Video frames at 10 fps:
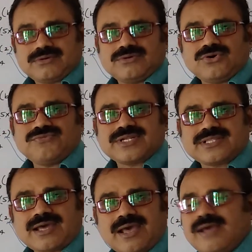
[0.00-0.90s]
go for
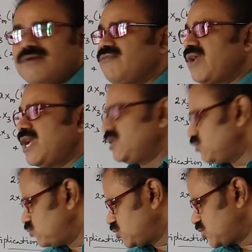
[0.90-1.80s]
the value
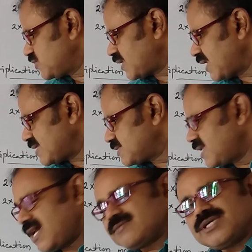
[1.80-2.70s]
which is less
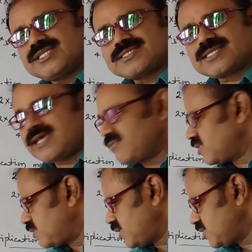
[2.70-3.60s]
than minus
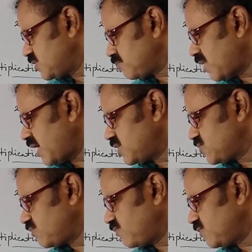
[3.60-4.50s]
11, that is minus
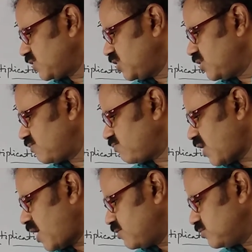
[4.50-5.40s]
15.
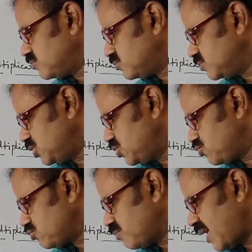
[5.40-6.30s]
5
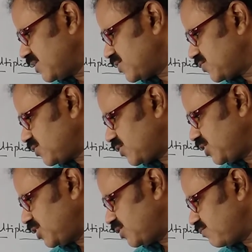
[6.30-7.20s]
into minus
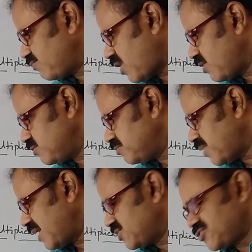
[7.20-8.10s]
3, 5
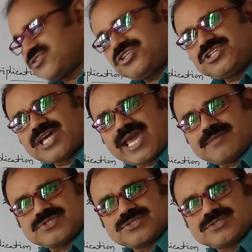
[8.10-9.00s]
minus 3
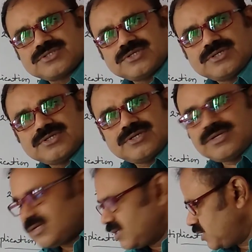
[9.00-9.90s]
times
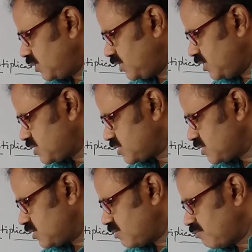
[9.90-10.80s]
is
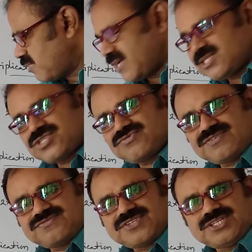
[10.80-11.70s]
minus
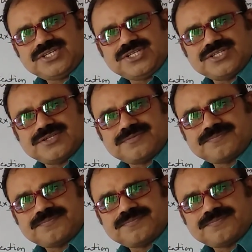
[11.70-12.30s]
15.